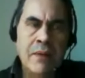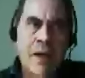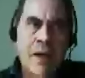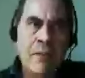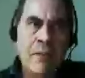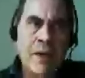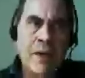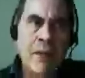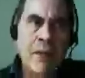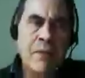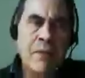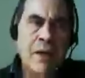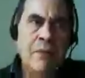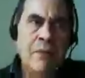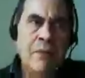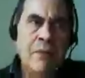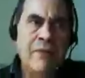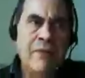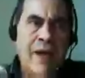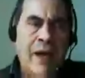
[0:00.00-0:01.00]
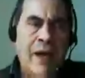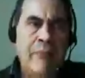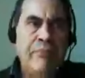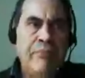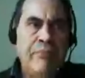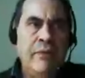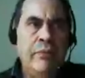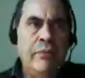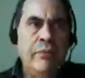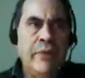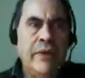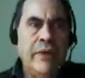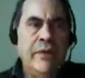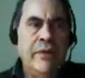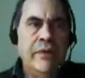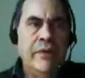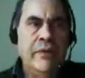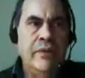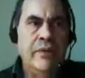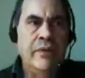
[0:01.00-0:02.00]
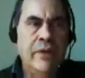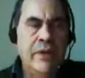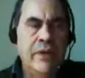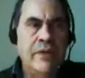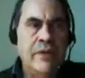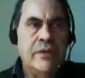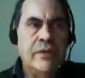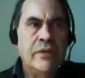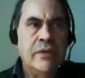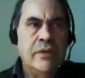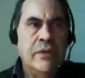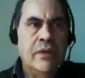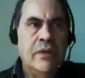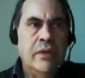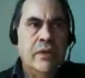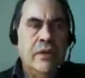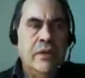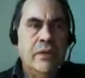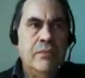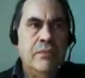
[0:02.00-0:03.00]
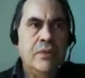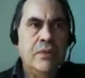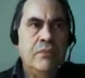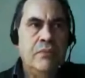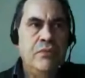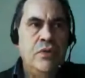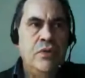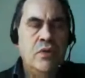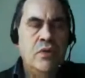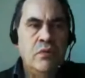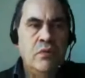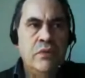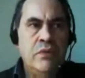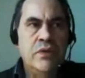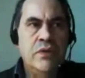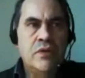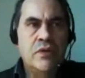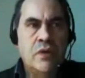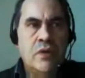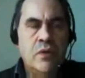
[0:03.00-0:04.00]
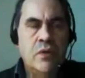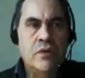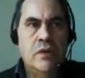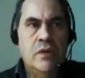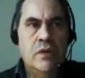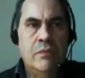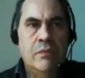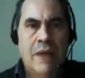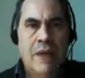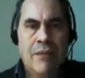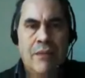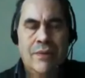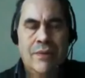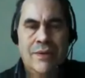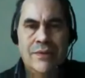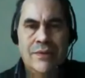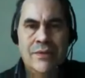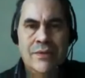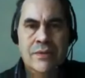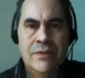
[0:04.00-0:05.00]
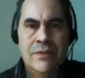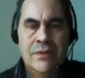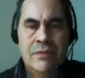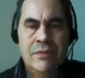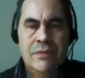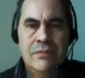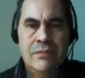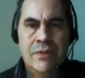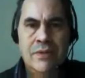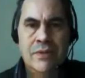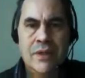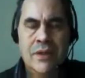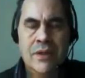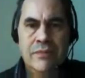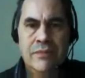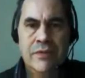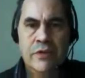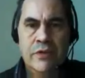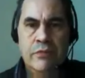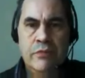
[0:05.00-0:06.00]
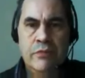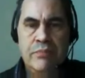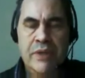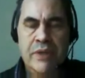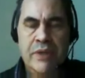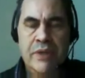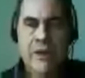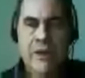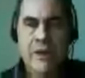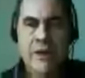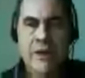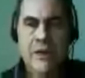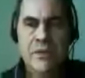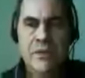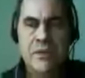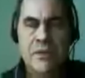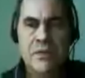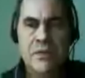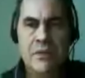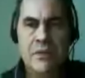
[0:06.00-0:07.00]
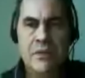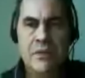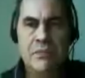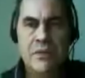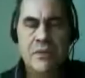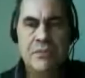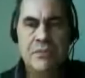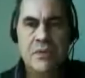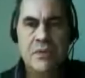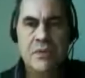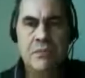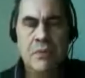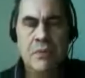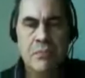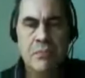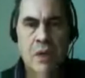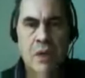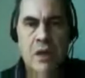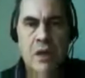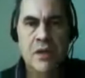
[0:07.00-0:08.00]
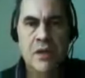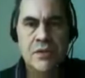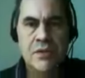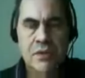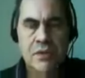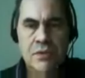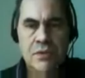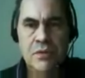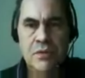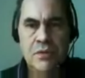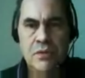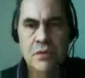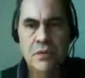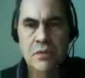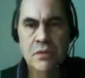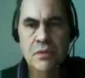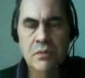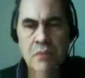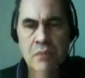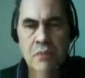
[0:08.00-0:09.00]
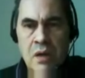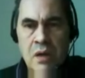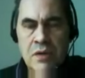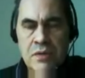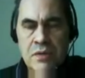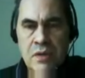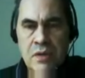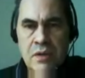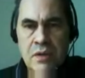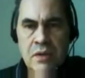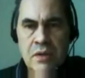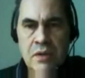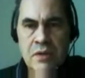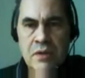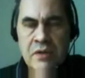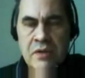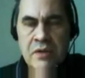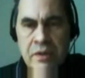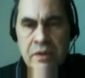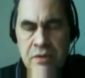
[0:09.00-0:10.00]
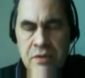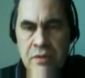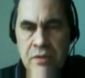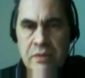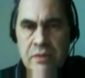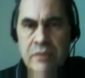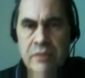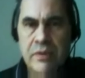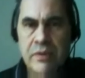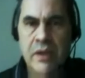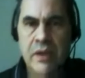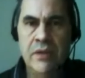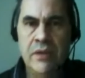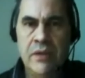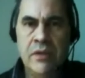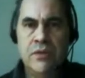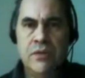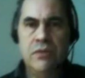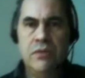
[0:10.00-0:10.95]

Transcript: I'm, I'm kind of happy with these human social mammals kind of sprinkling some some, some markers to, to, to mark their, their territory, right? To,